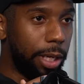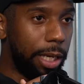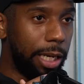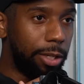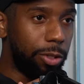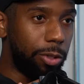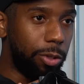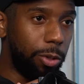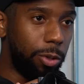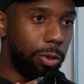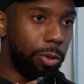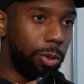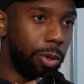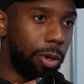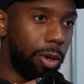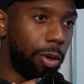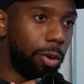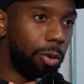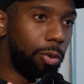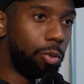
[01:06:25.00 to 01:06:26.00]
we need to
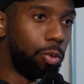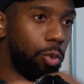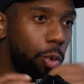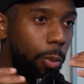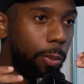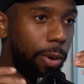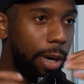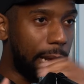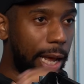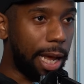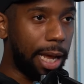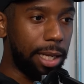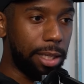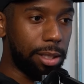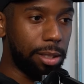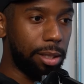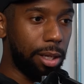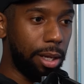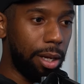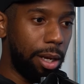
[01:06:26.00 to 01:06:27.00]

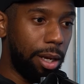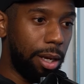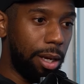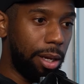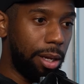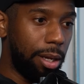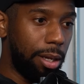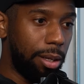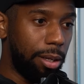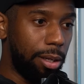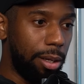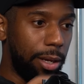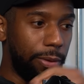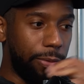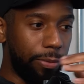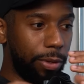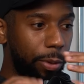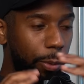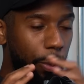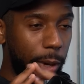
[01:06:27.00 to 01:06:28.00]
normalize
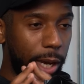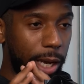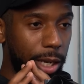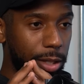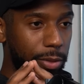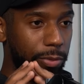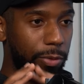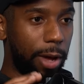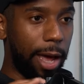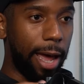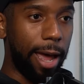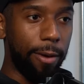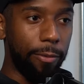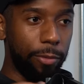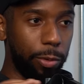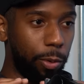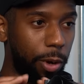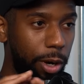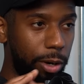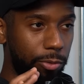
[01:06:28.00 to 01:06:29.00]
lifting weights for
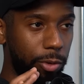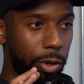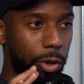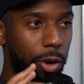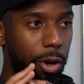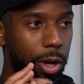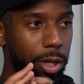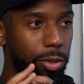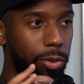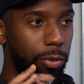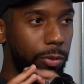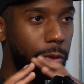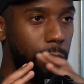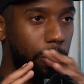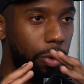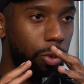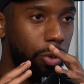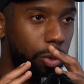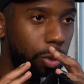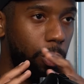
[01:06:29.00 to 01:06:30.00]
everyone, regardless of
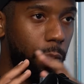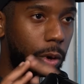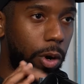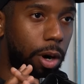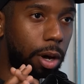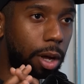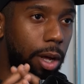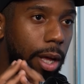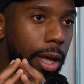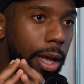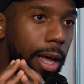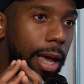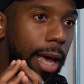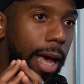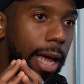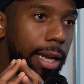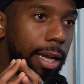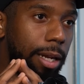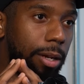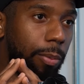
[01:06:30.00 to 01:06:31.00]
who you are.
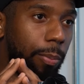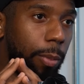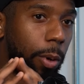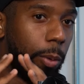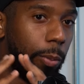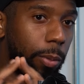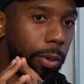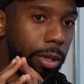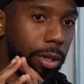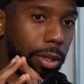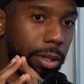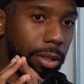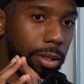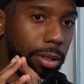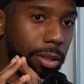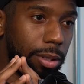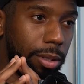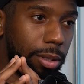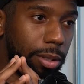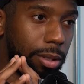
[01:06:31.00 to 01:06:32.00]
And in the moment,
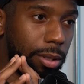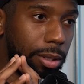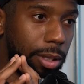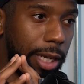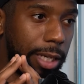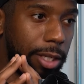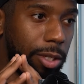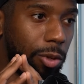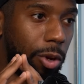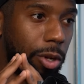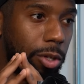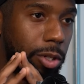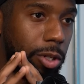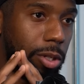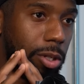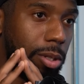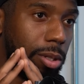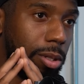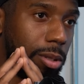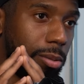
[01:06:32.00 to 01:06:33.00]
it's not
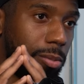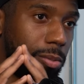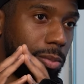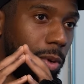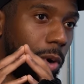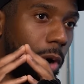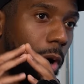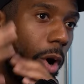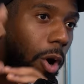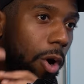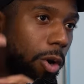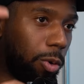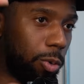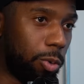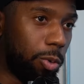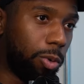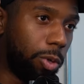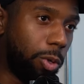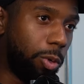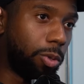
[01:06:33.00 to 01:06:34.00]
just
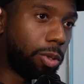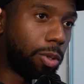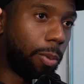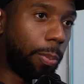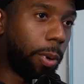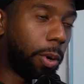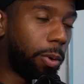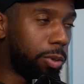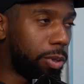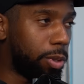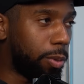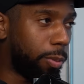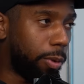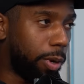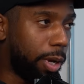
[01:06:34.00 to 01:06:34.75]
Arnold who's the poster